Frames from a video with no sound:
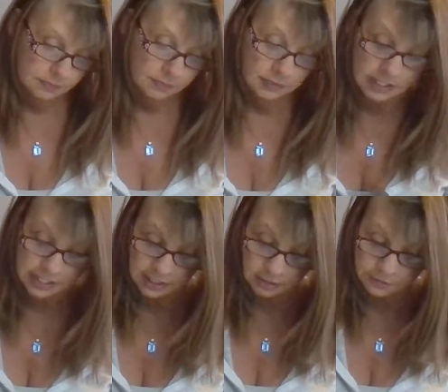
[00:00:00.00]
The
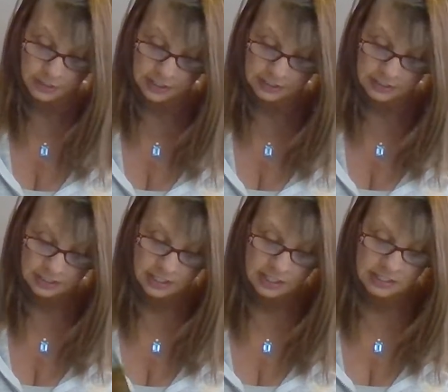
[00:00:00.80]
Hierophant.
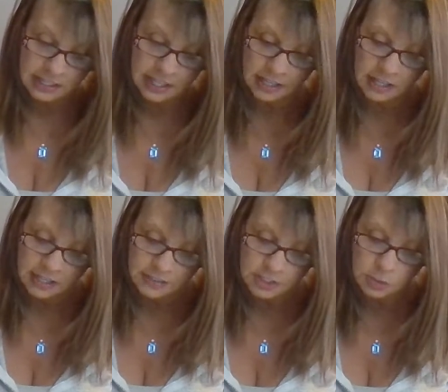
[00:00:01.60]
Yeah,
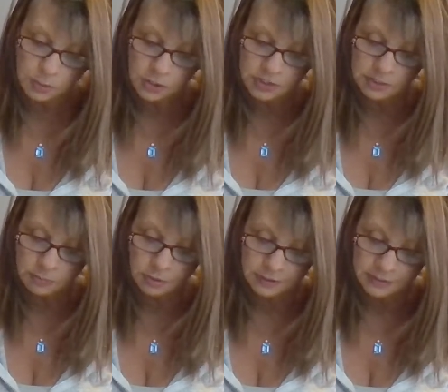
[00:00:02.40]
this person
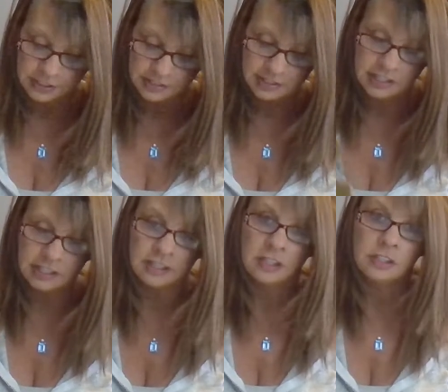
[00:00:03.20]
previously
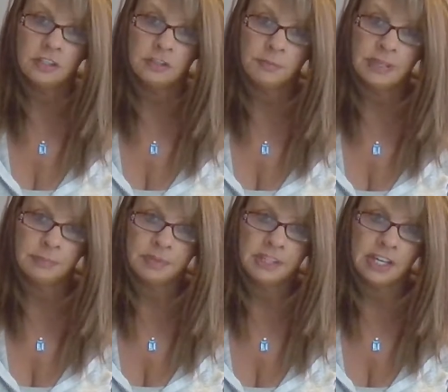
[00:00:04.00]

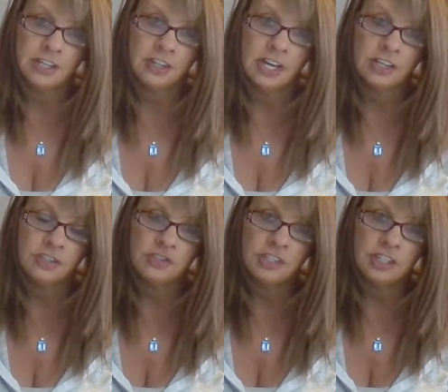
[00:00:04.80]

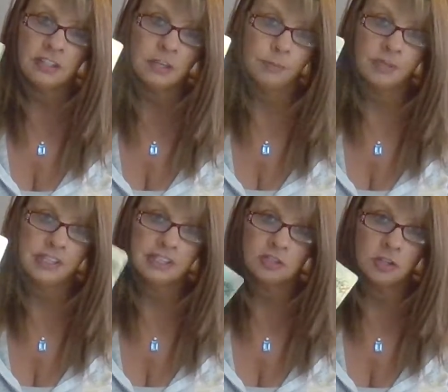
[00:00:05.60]
energy, but
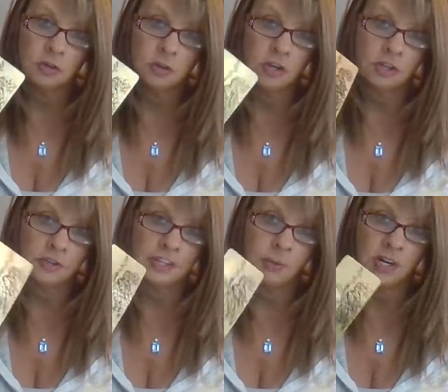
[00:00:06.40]
is no longer.
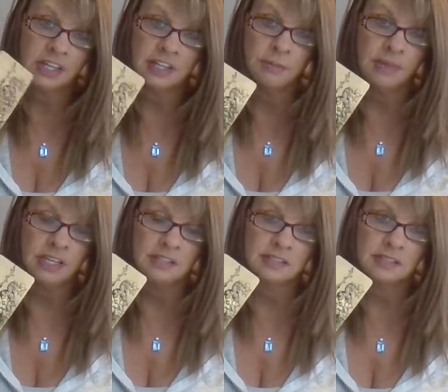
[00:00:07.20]
They want to commit.
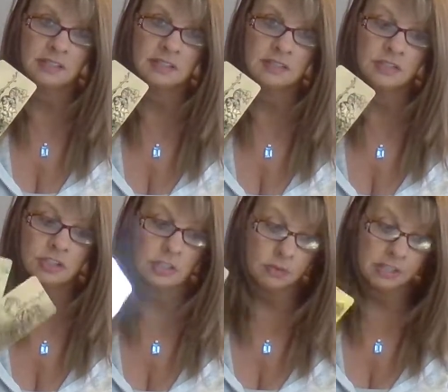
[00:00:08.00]

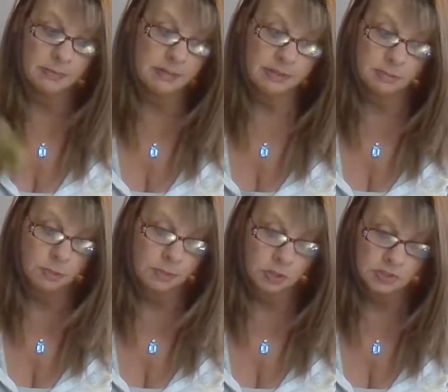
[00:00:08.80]
So they may be
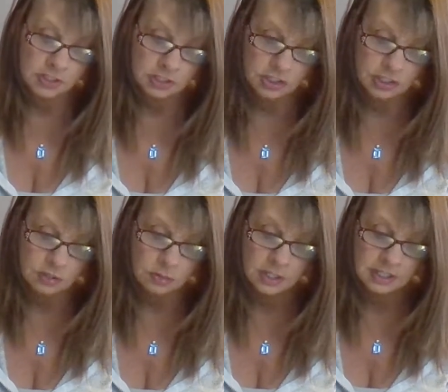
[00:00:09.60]
proposing to
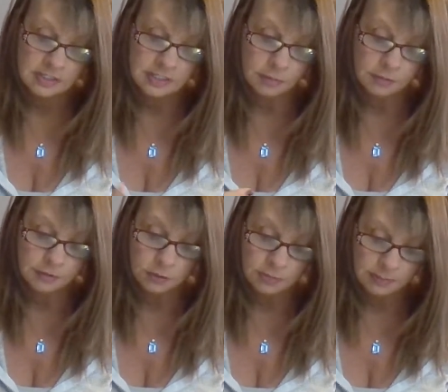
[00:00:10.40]
you. Some of
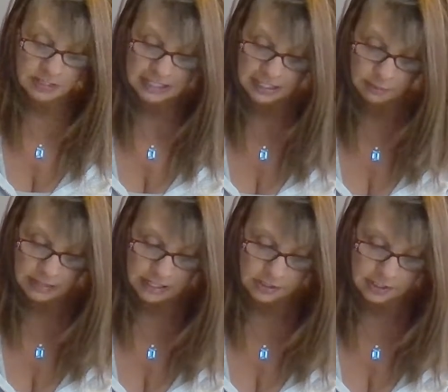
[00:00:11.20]
you may be getting
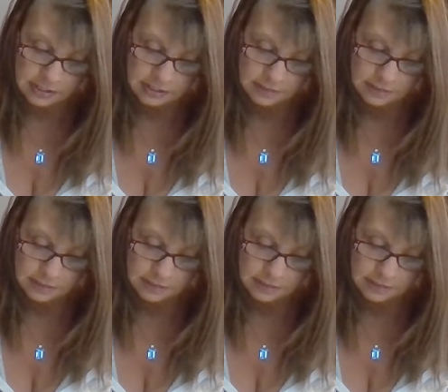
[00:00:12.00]
married.